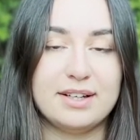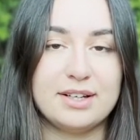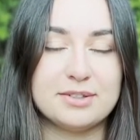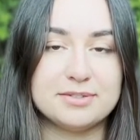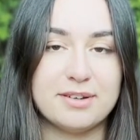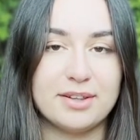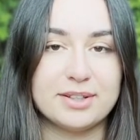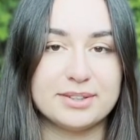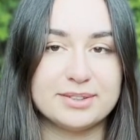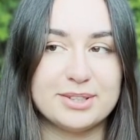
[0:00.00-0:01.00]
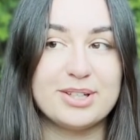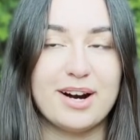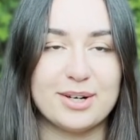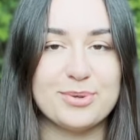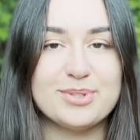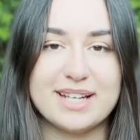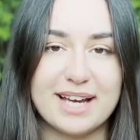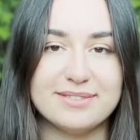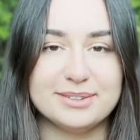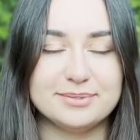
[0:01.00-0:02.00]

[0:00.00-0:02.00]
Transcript: your Father, your God who's in heaven.